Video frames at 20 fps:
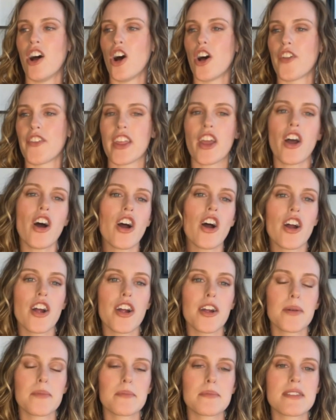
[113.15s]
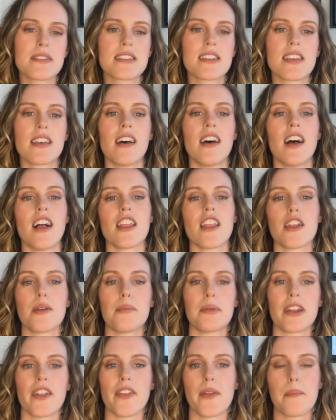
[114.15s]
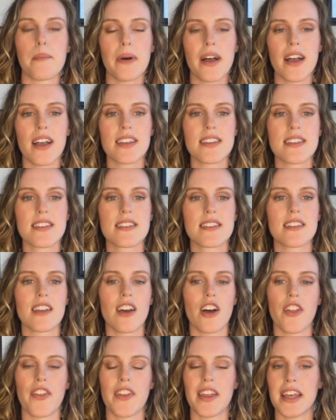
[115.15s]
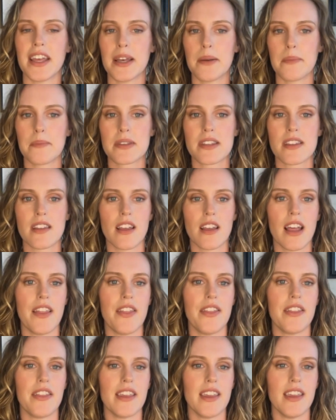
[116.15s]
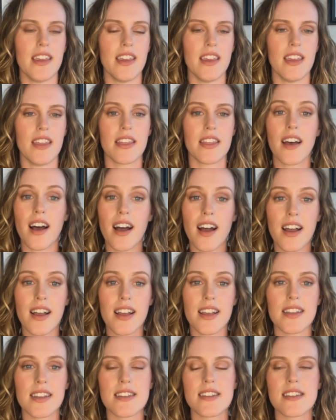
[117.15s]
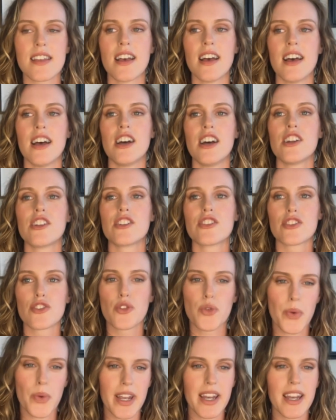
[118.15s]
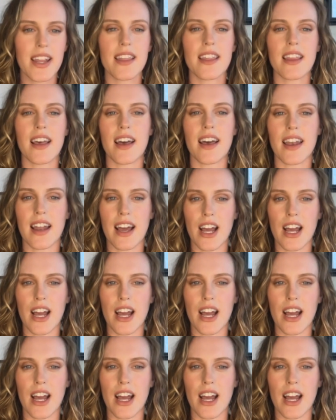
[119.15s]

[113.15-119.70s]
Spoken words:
on the arms, a little bit on the bust, on the hips and the thighs, creating that